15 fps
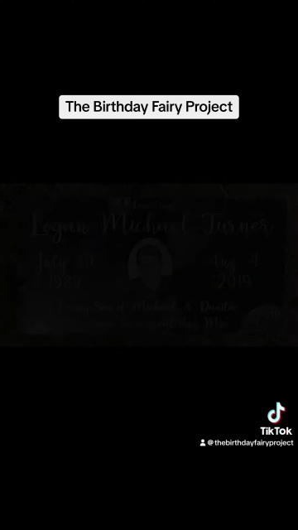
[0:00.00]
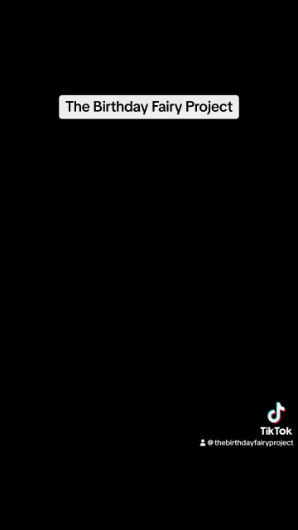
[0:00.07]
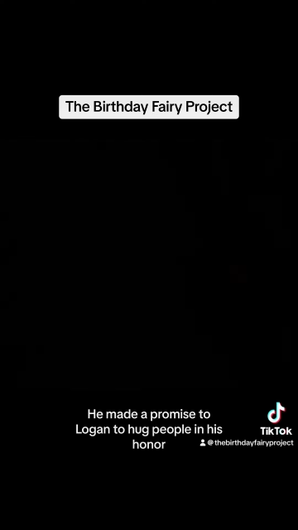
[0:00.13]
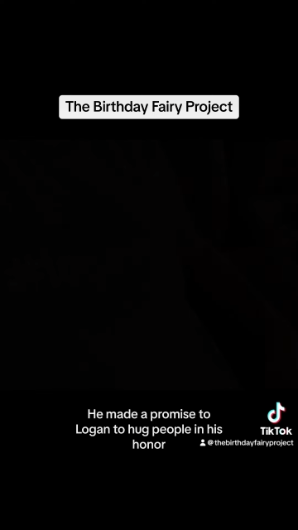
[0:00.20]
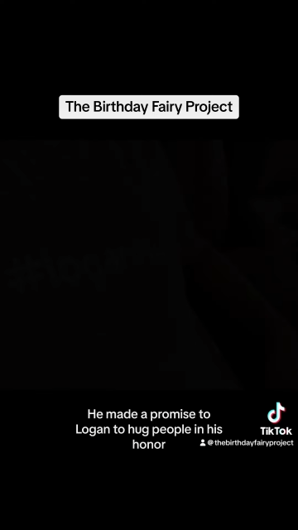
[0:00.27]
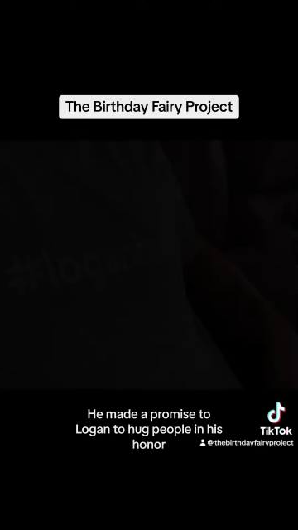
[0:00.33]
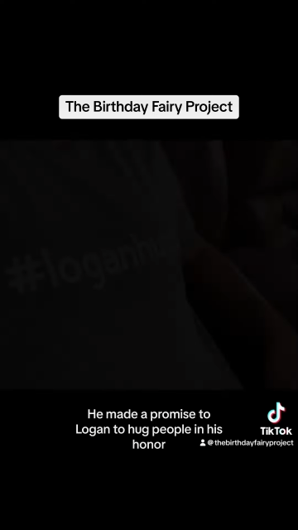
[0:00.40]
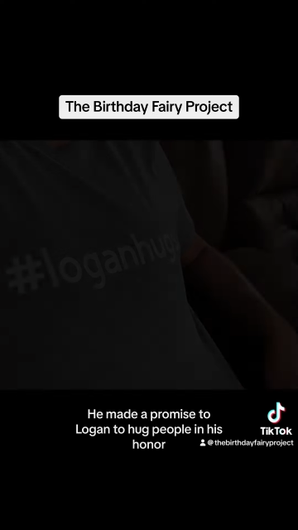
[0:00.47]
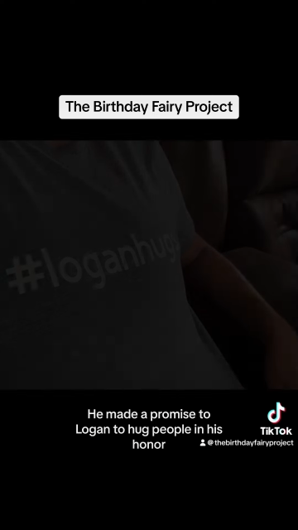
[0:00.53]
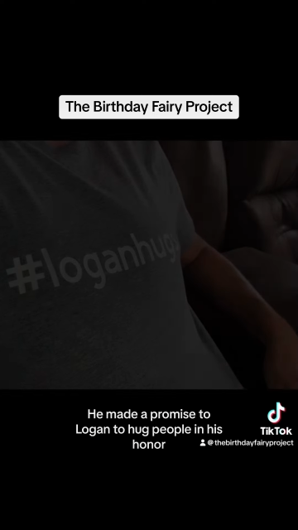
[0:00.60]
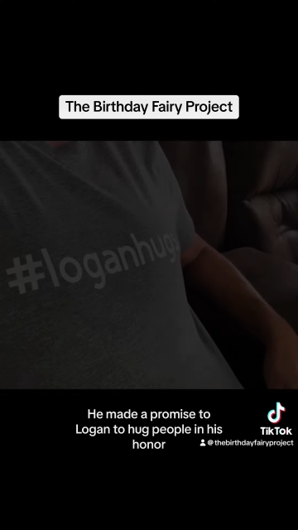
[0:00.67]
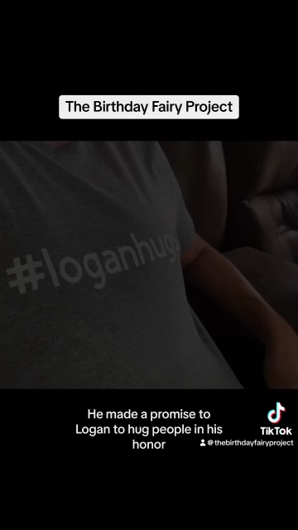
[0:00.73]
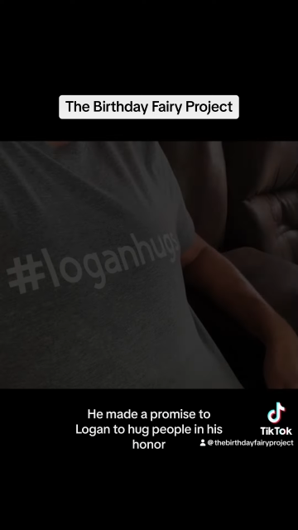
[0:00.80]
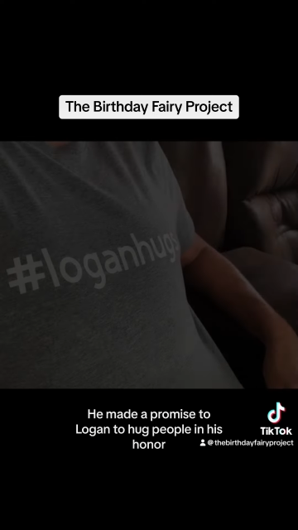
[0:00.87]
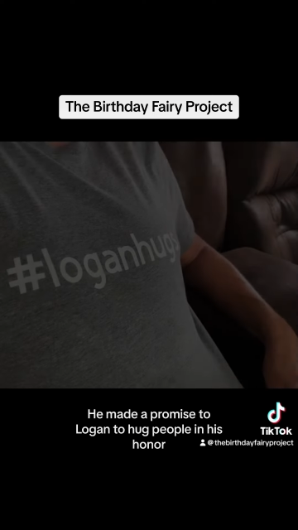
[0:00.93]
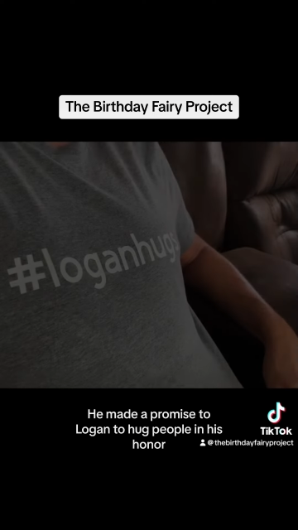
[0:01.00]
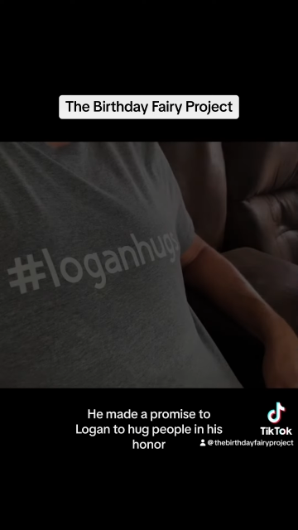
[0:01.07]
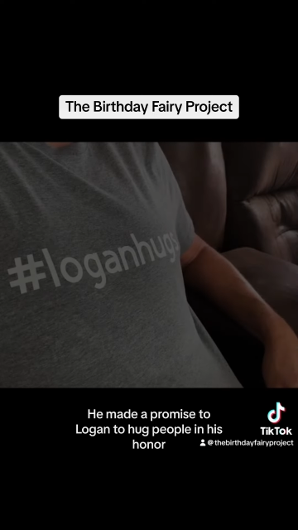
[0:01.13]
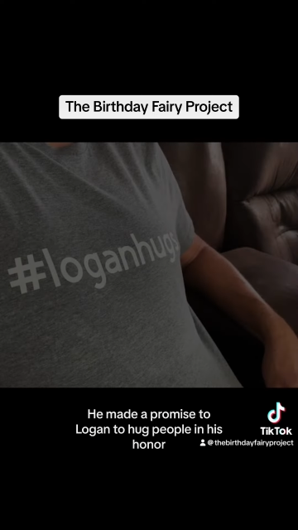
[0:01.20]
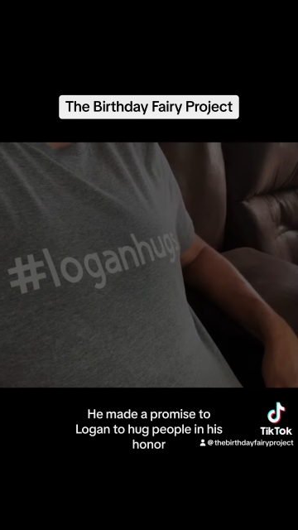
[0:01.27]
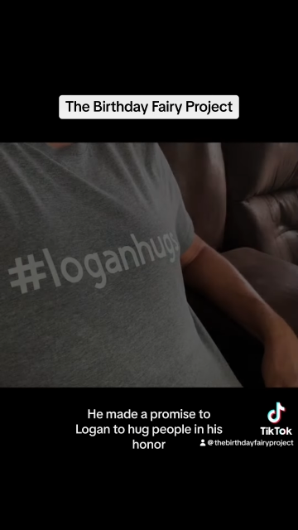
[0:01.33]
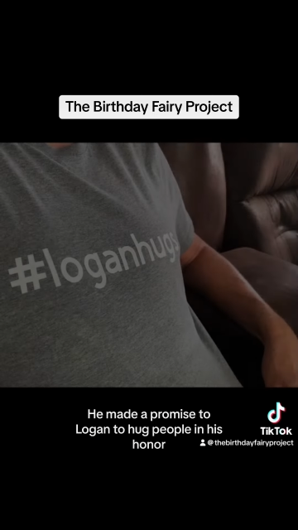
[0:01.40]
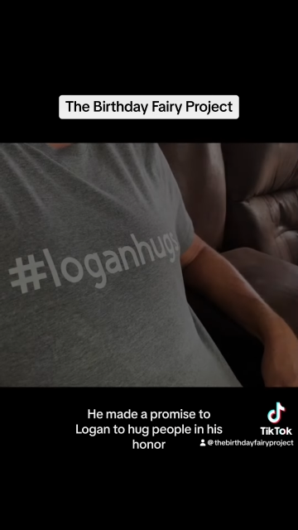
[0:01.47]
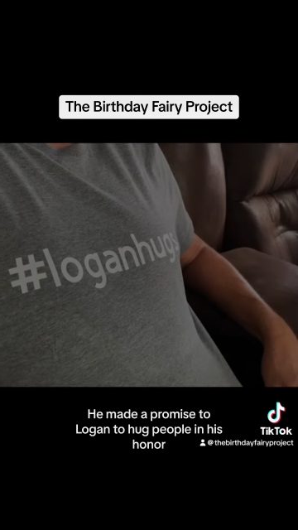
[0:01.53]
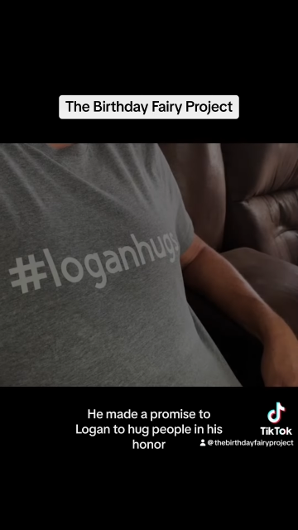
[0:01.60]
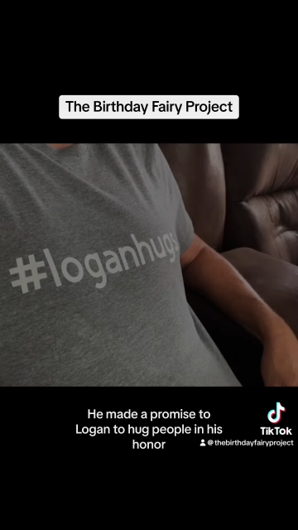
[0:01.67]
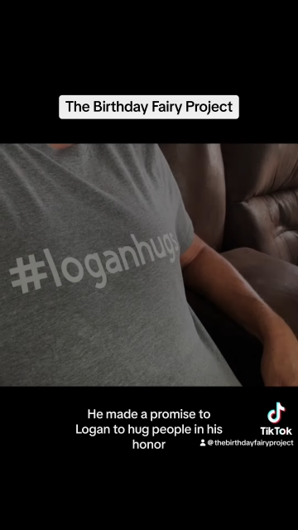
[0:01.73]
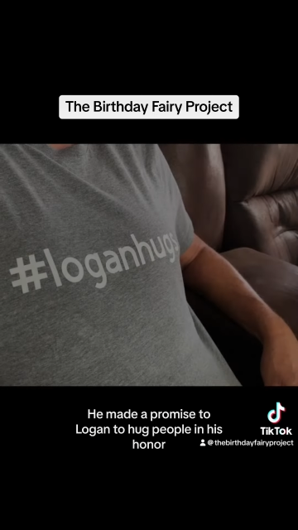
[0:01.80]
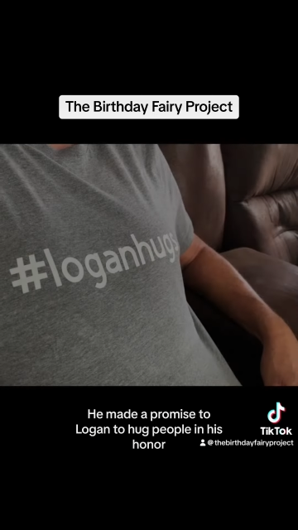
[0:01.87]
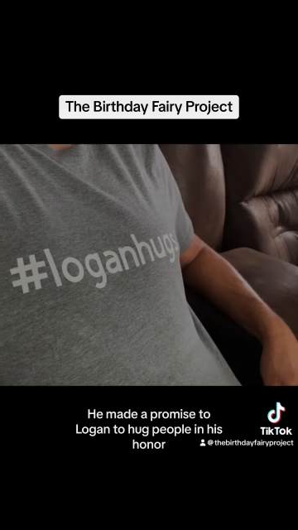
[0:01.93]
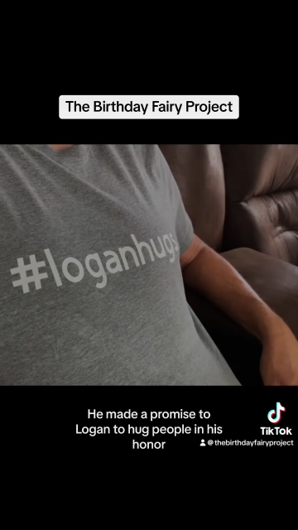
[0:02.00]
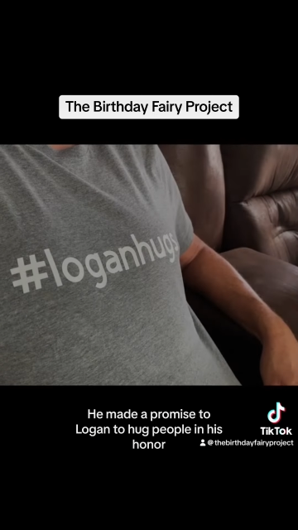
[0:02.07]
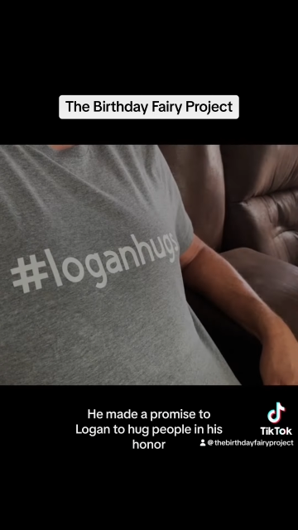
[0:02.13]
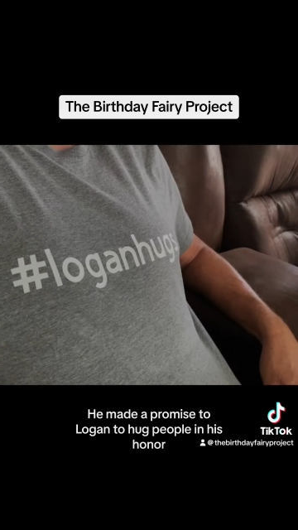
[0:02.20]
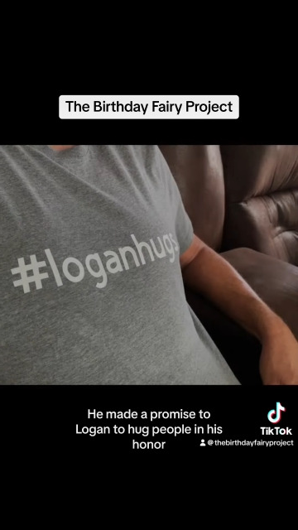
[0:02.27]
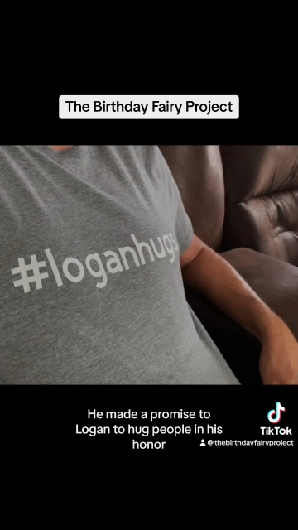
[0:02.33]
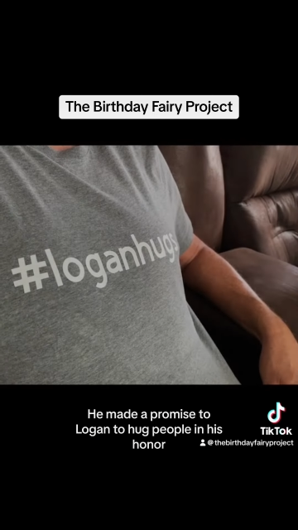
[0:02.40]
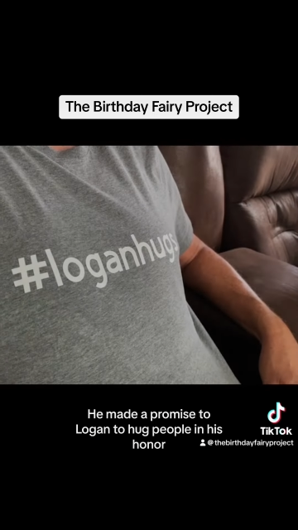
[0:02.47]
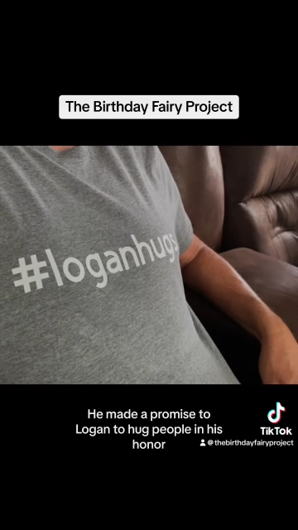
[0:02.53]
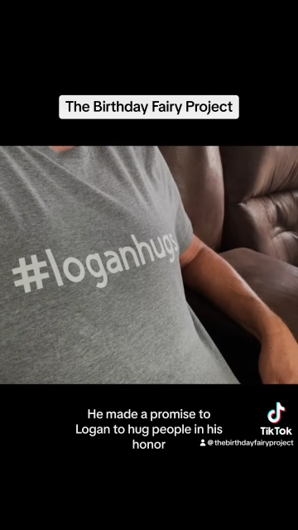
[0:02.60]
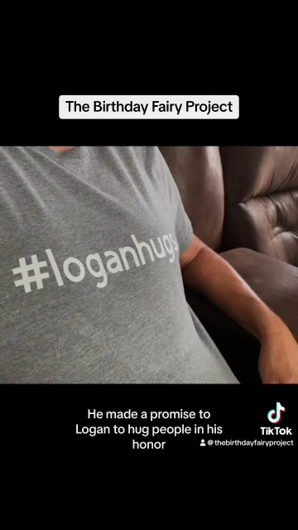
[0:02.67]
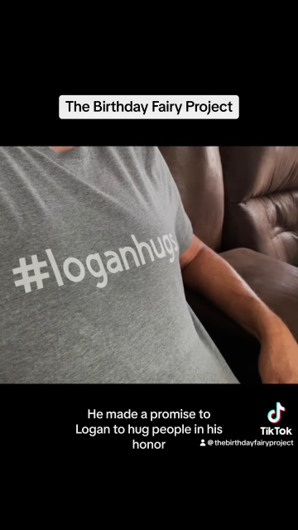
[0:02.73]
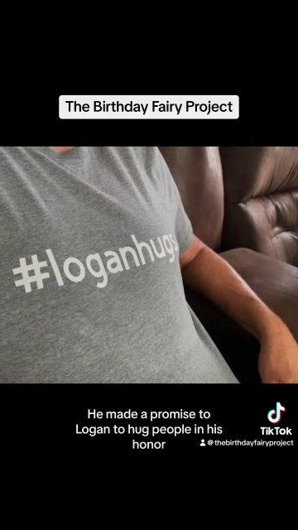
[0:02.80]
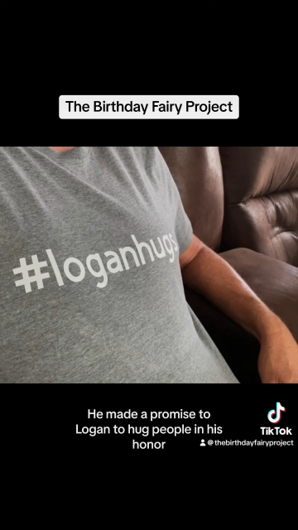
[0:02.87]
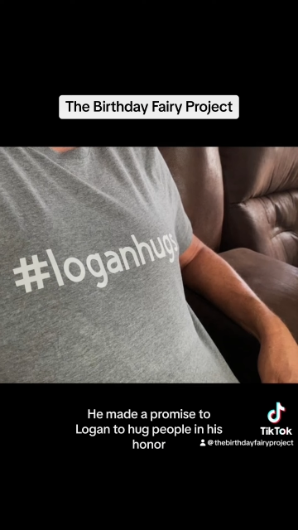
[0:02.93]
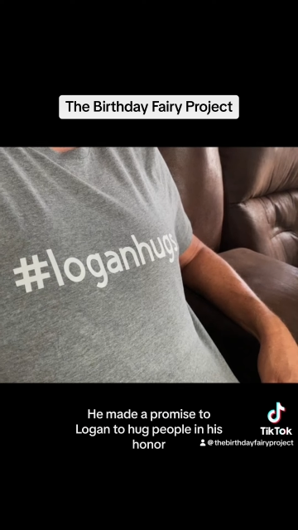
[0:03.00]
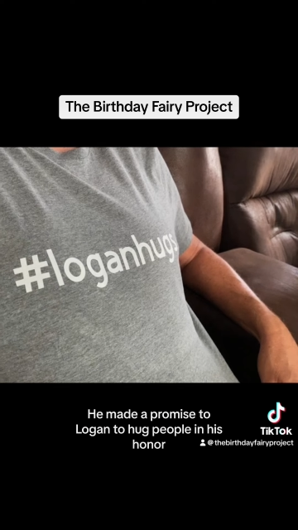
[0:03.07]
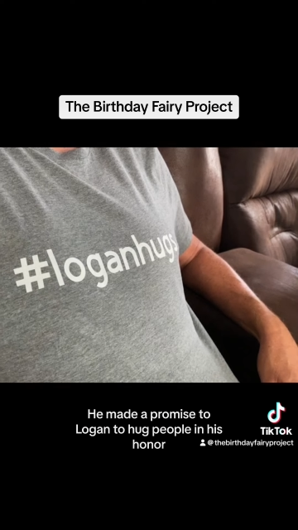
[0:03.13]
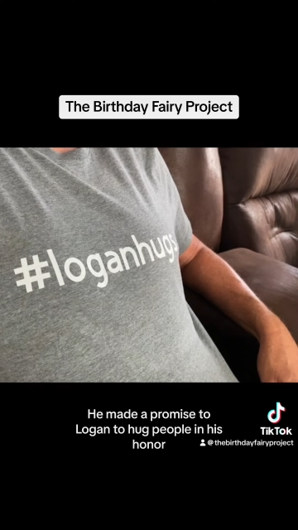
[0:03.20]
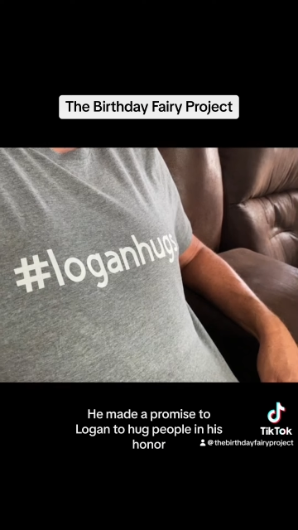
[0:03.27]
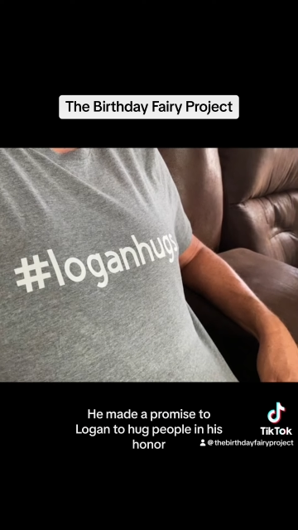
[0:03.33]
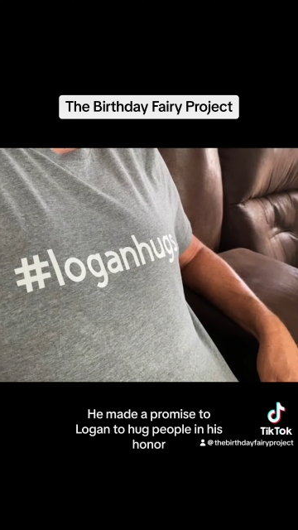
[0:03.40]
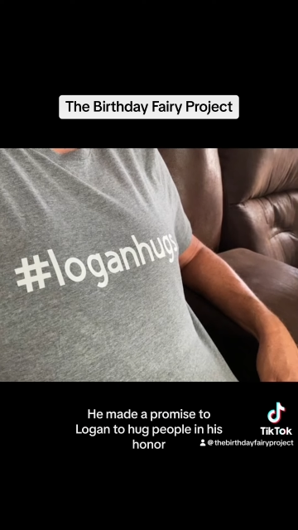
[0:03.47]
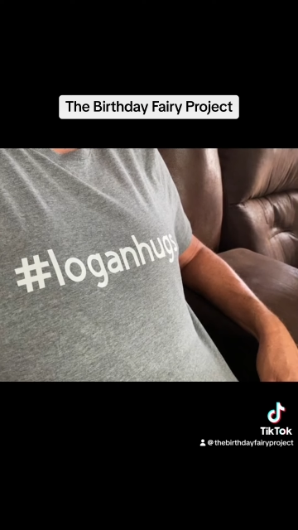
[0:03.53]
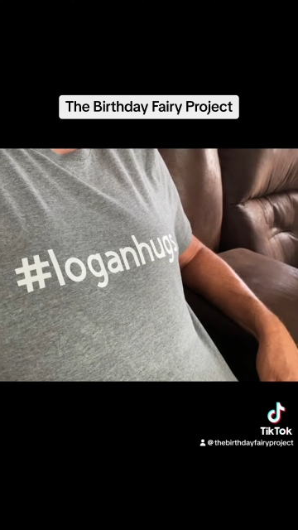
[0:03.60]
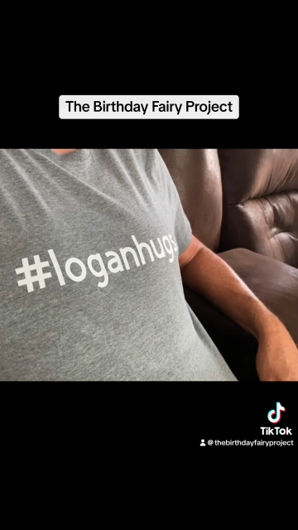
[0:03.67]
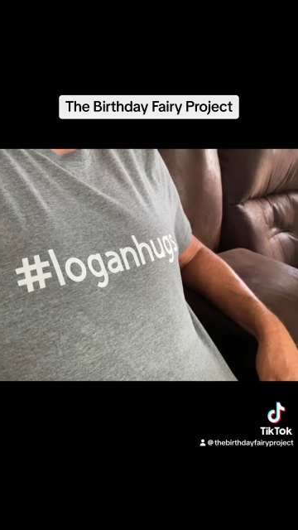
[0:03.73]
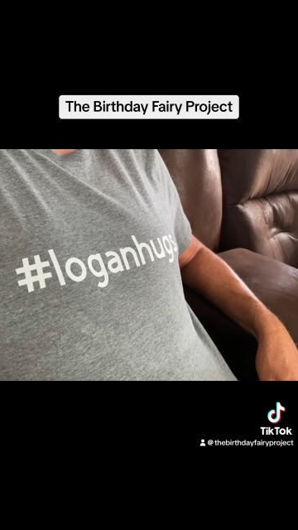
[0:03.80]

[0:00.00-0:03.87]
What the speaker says: [unreadable: no face in view]